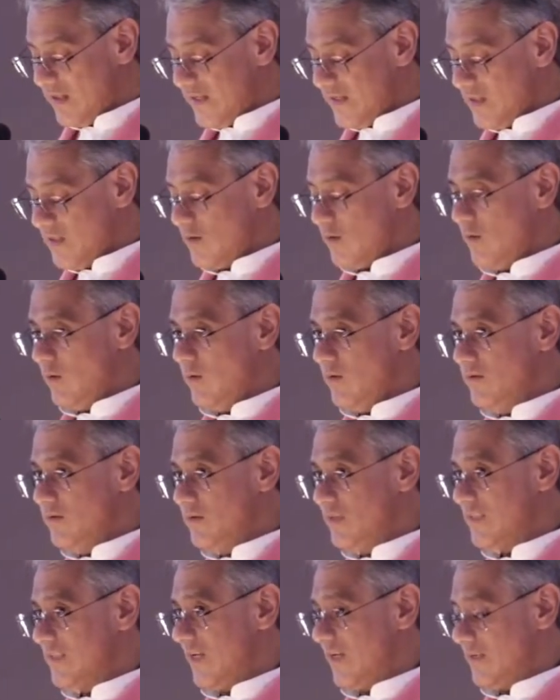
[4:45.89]
like the older
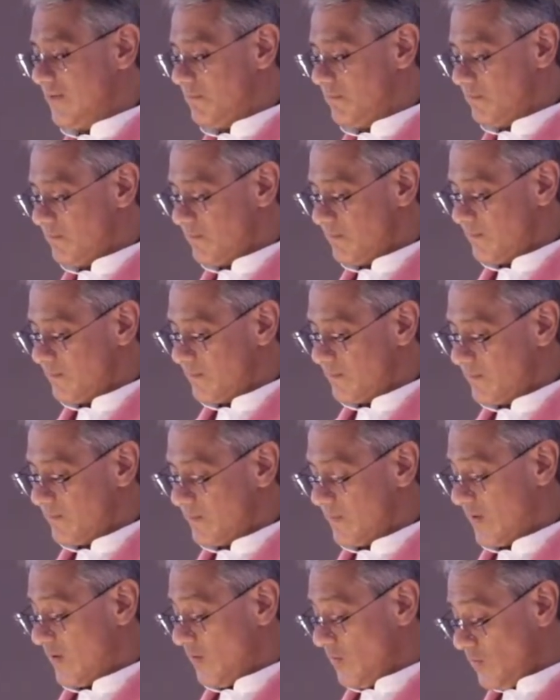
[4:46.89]
son
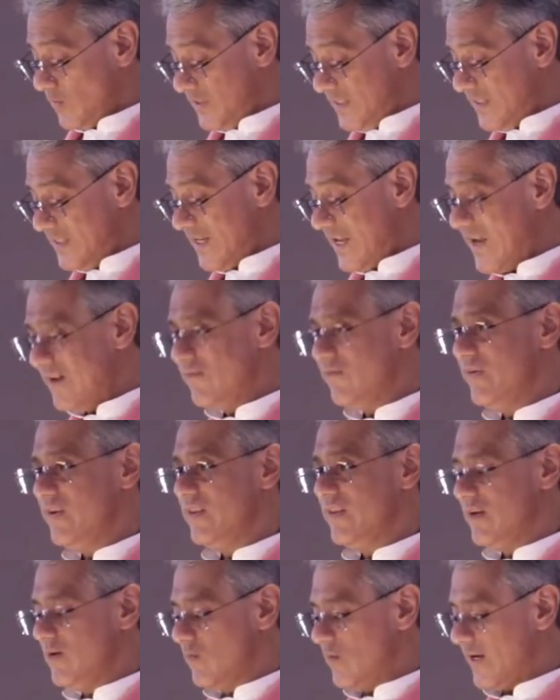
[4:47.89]
who did everything